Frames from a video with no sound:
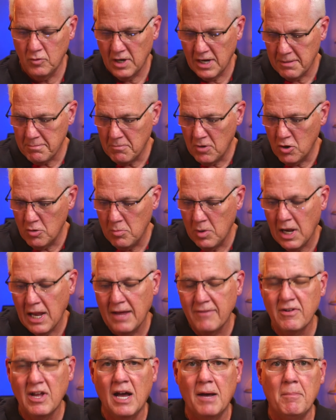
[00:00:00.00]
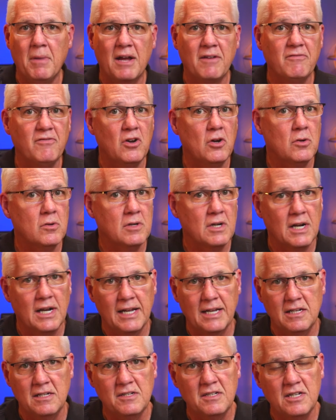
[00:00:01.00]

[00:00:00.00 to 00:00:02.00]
When I'm mobile, I've got my phone and I can